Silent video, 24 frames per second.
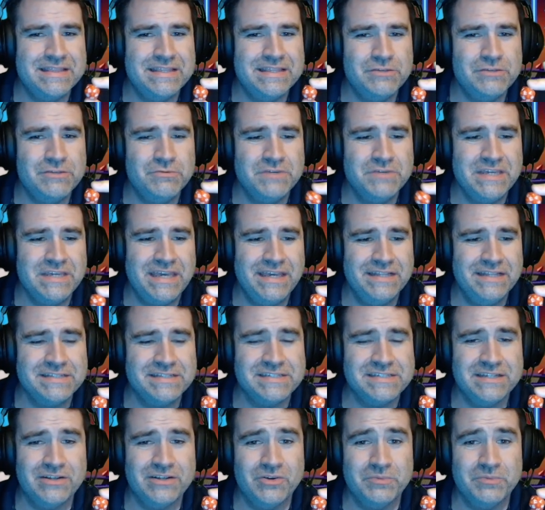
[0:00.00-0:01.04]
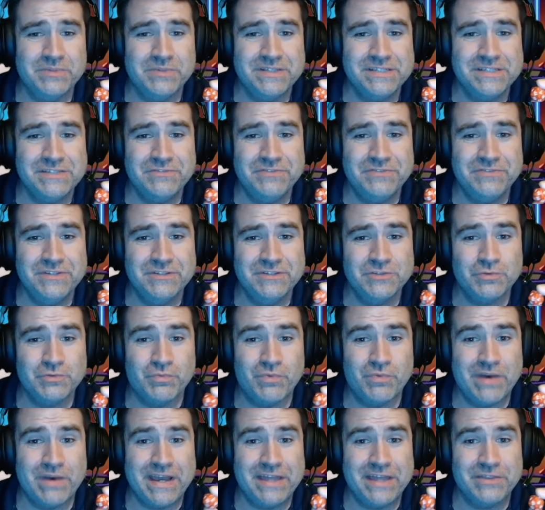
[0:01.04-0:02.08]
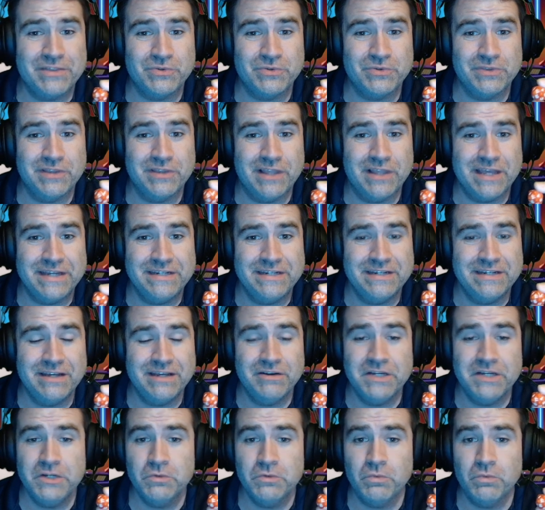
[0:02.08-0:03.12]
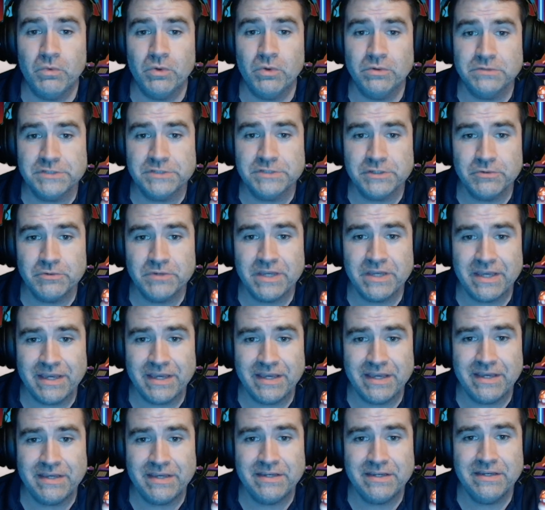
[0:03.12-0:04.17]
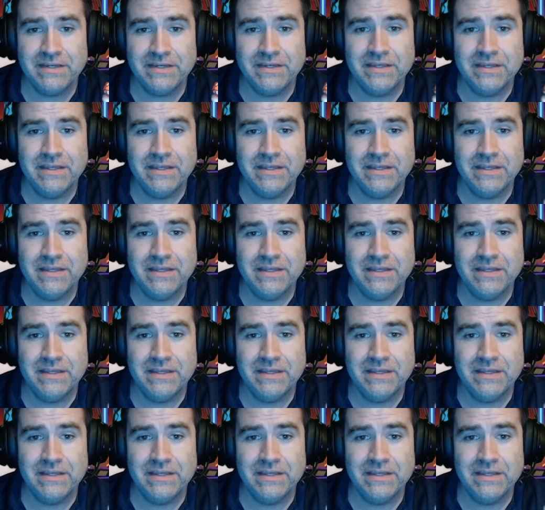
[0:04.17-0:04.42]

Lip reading: you can't tell, but this feels rather light. Now, it rolls okay.